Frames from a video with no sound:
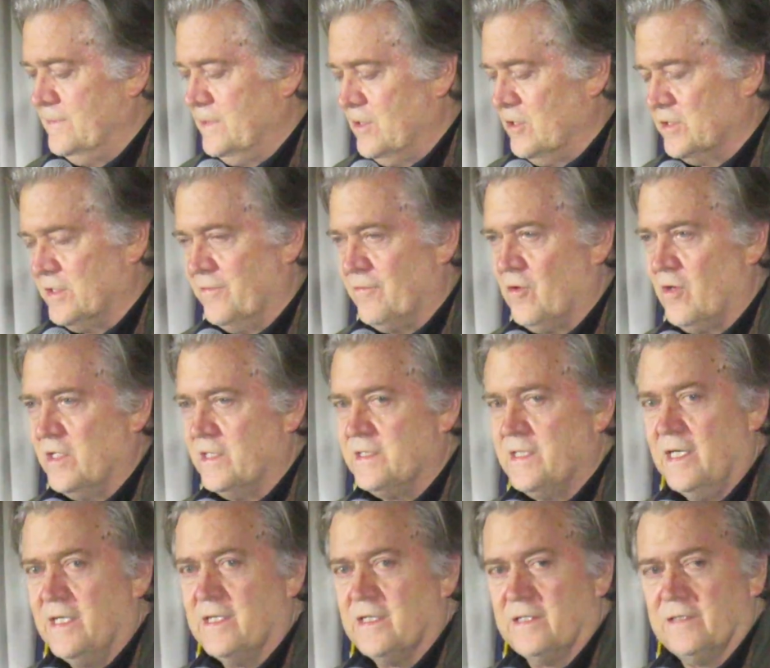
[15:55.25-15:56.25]
because they've already
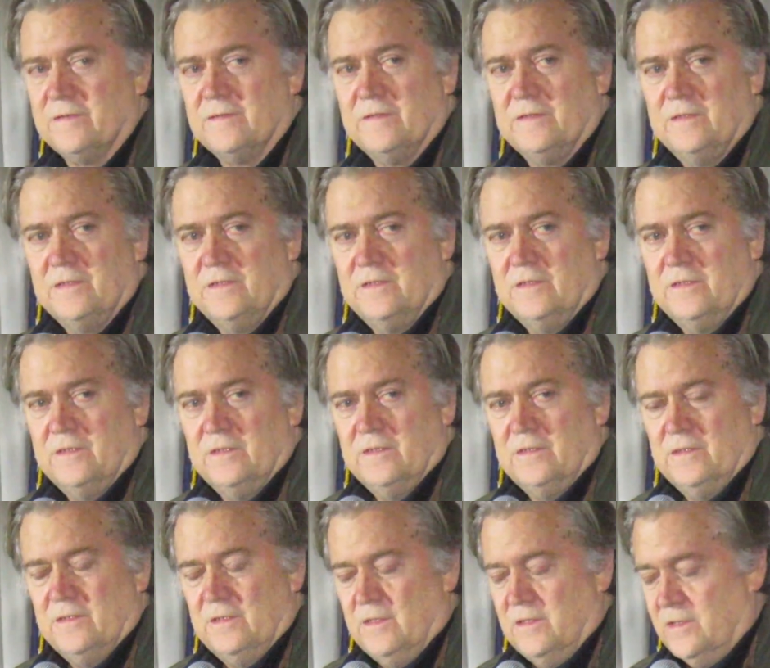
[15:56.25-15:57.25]
taken
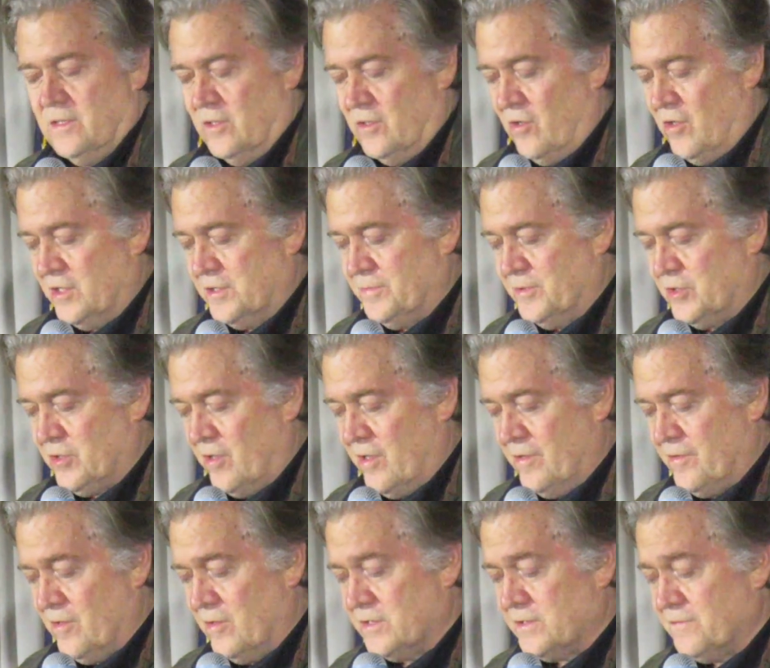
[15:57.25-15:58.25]
the large
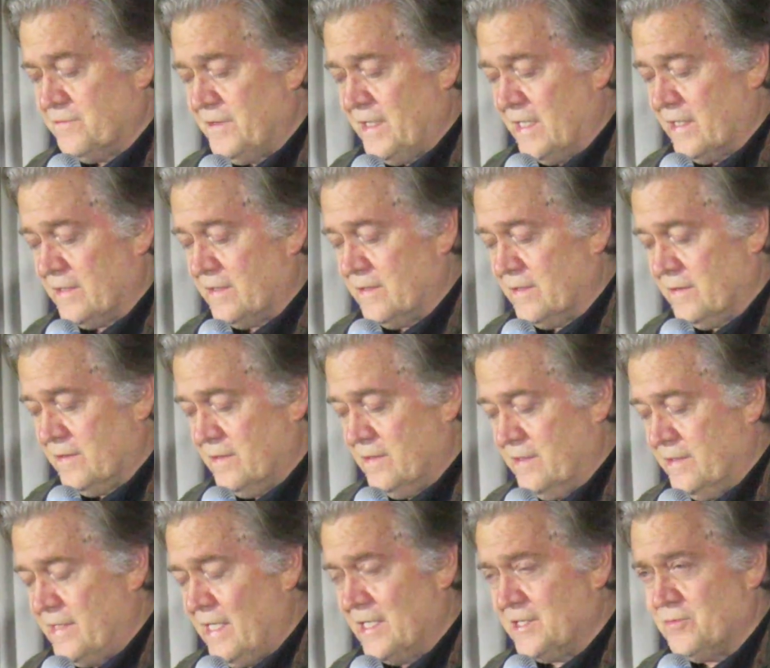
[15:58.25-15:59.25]
majority of those. In fact,
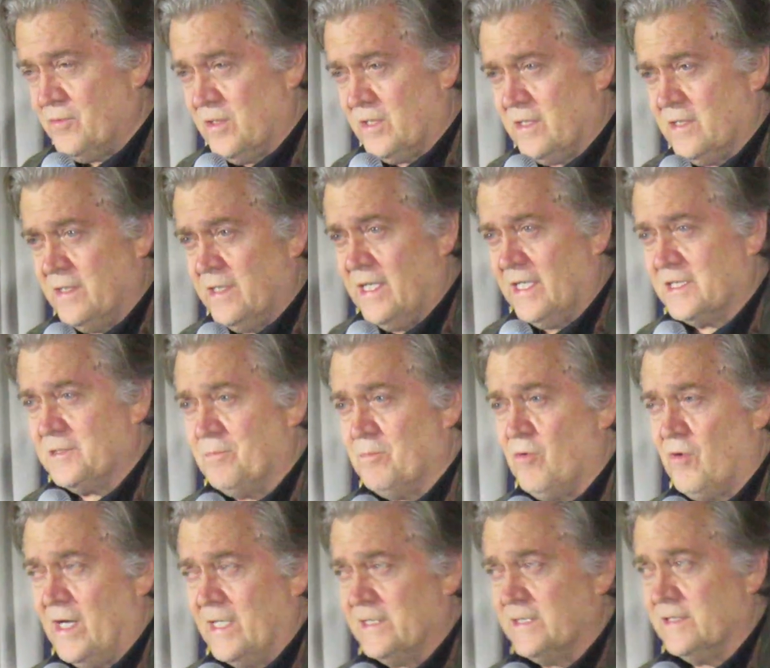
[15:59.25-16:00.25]
that's what connects
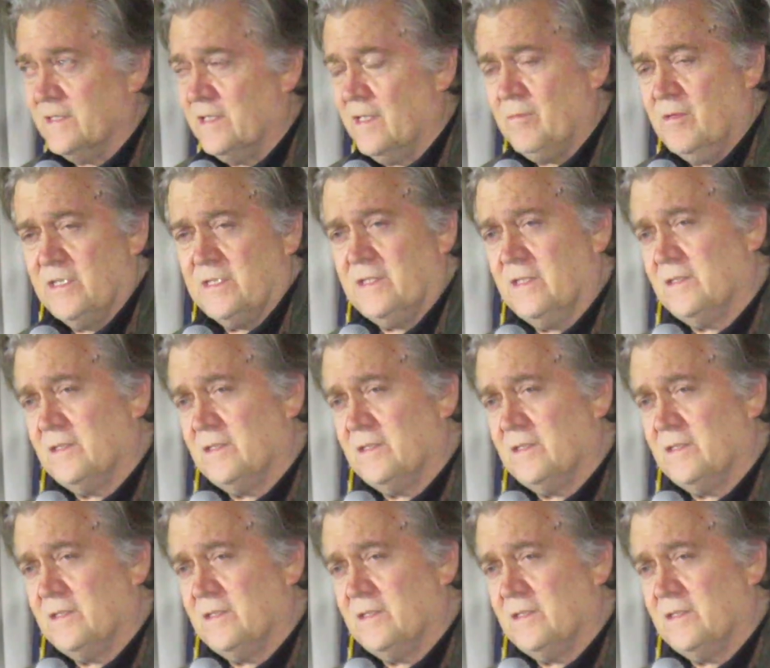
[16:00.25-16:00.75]
Brexit. Everybody